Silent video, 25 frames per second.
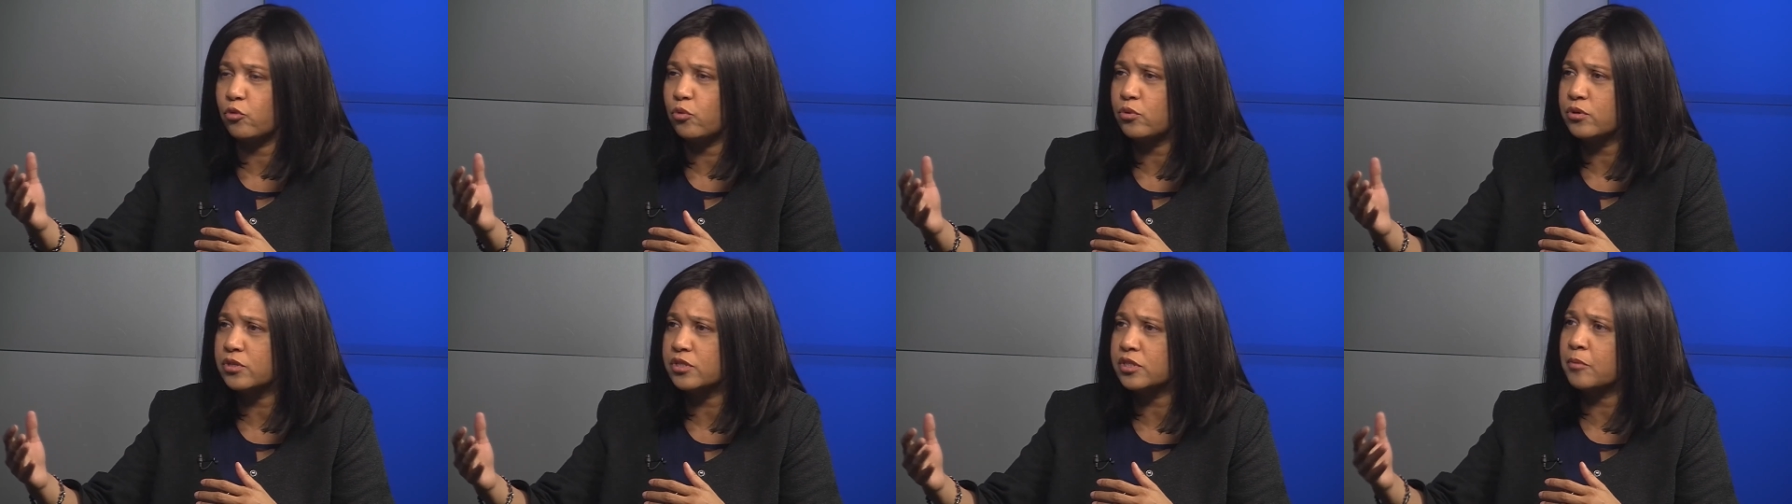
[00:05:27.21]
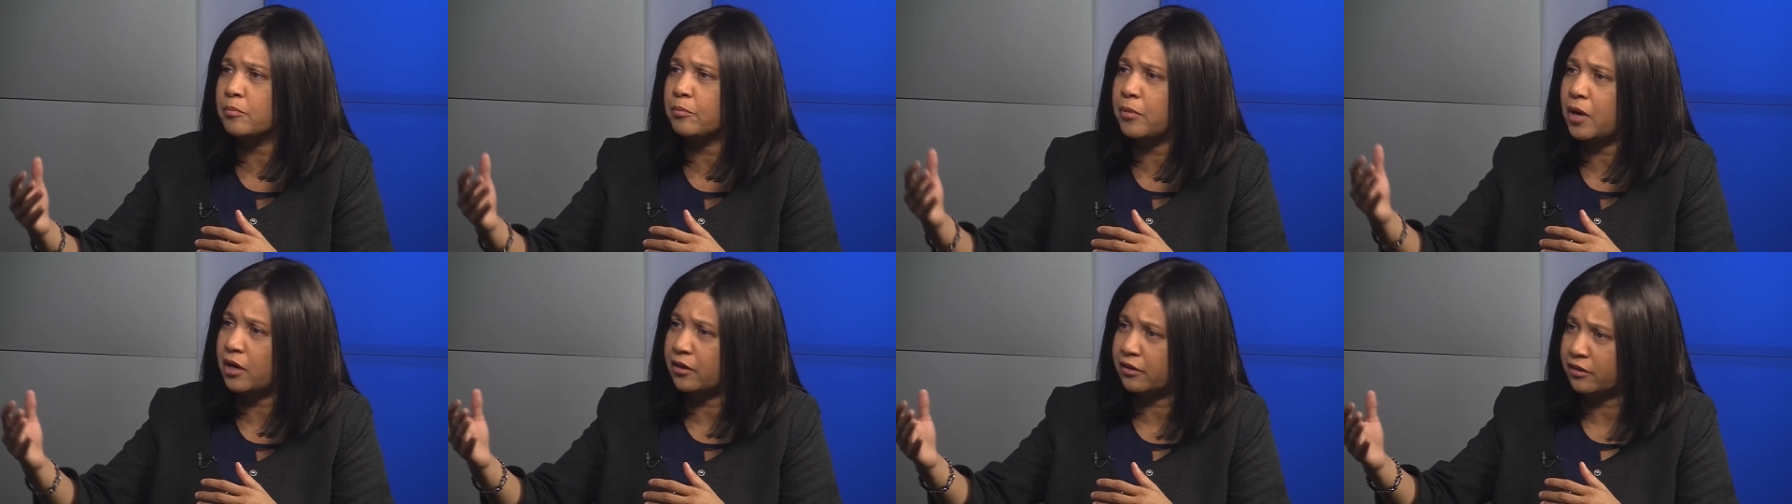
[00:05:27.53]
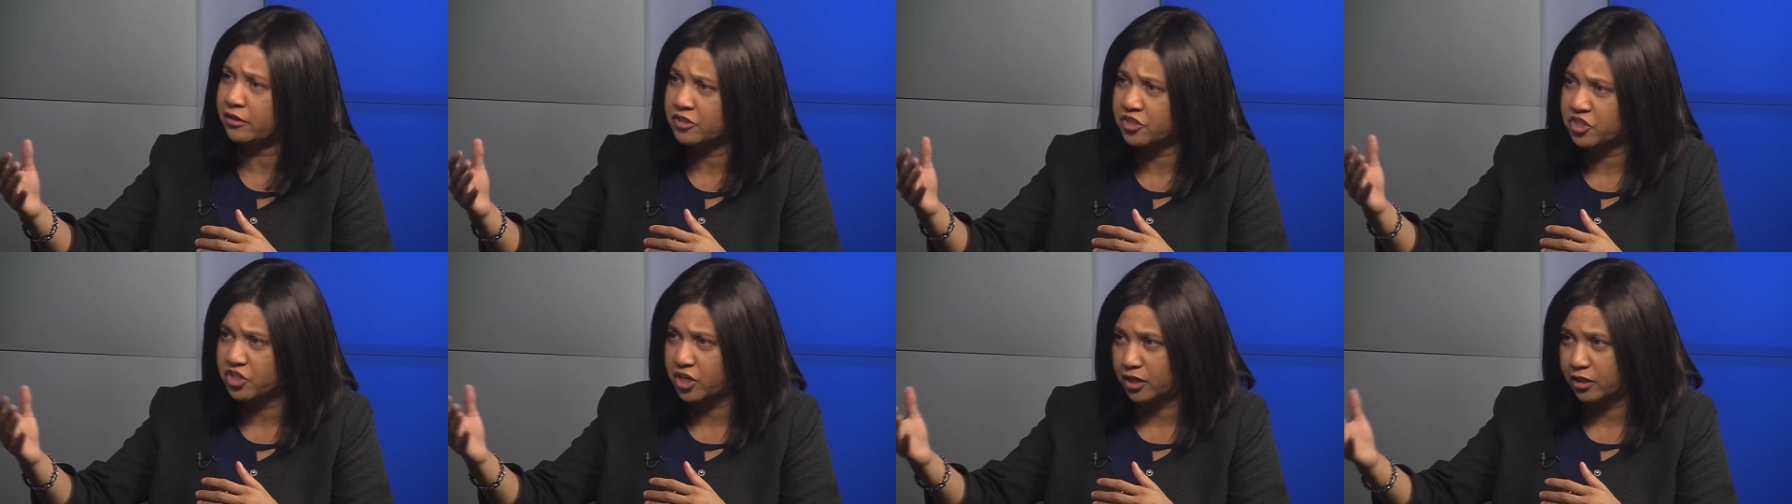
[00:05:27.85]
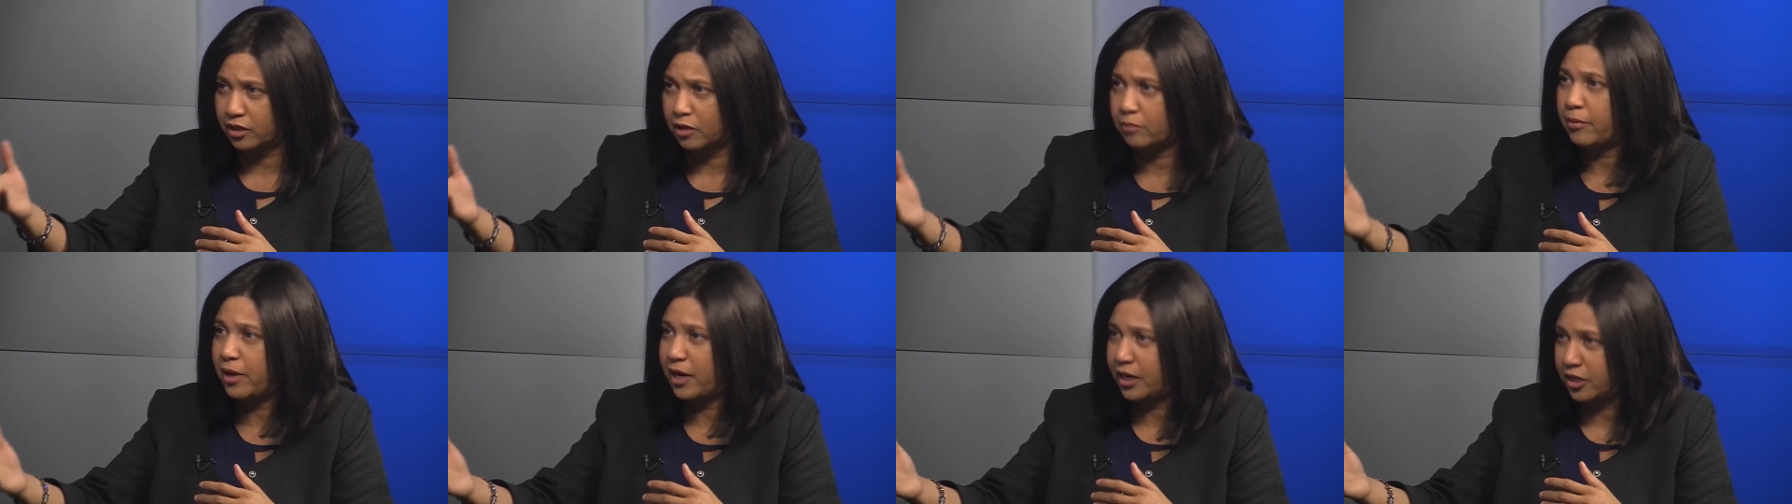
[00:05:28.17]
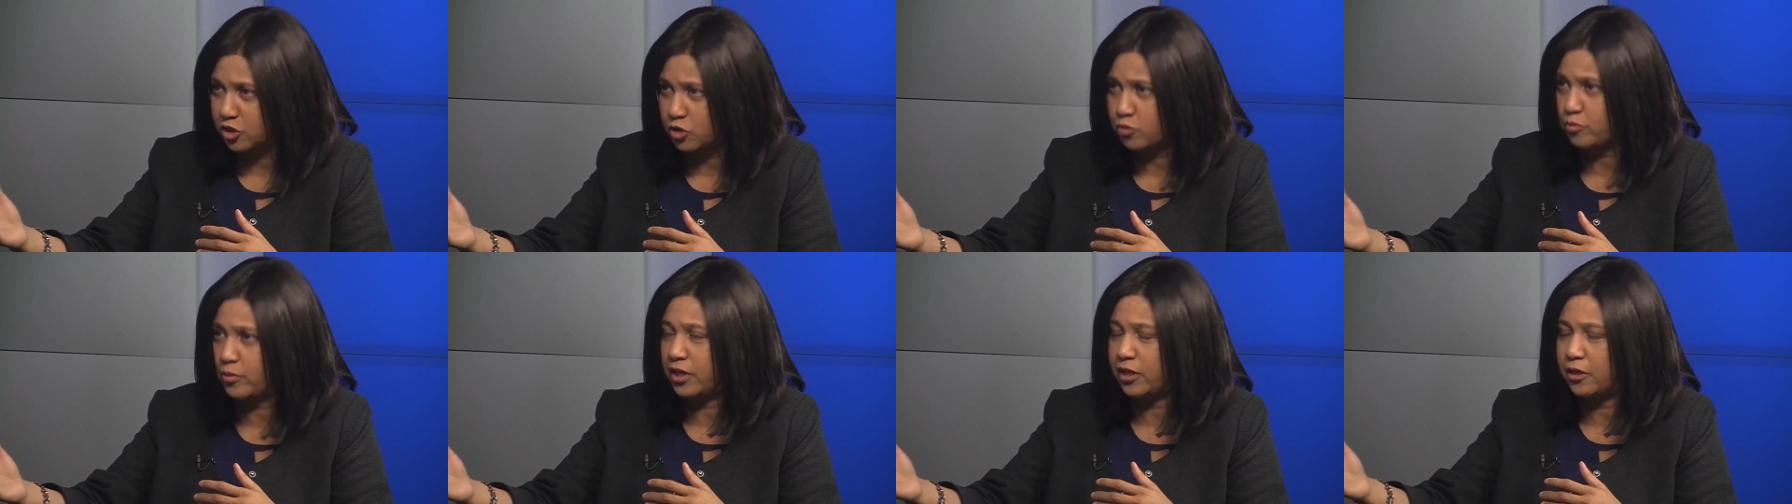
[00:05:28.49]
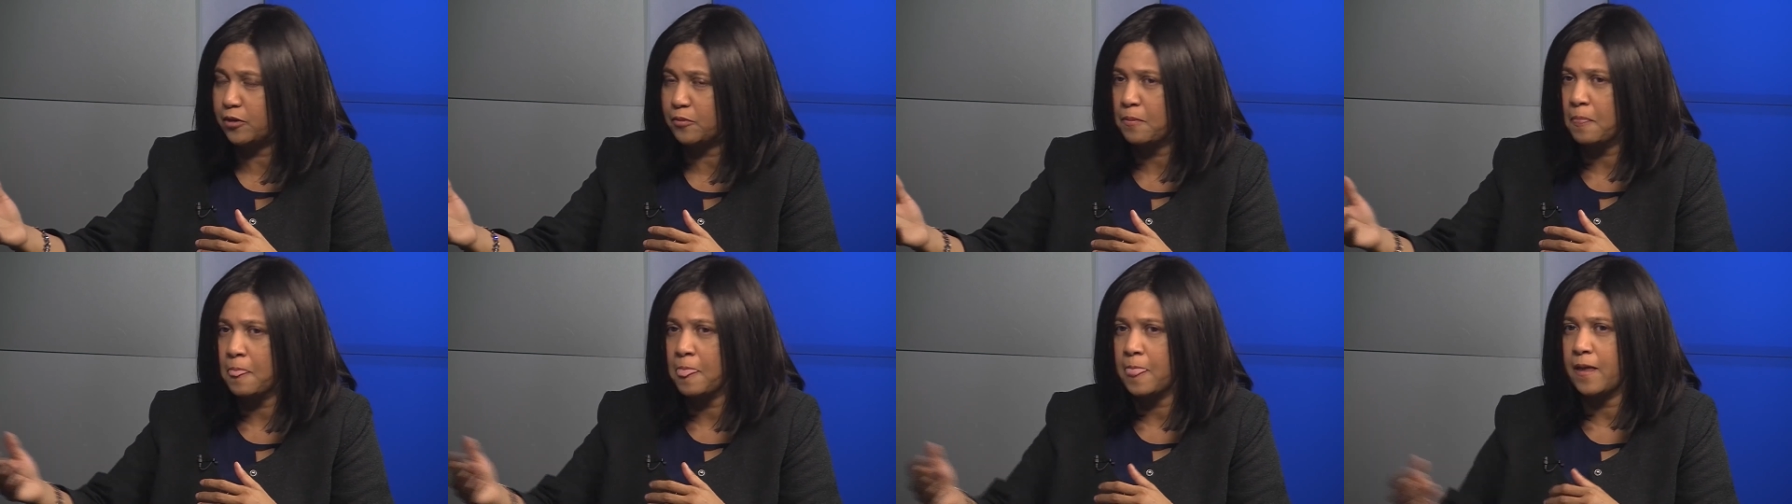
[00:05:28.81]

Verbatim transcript: course the partner channel management.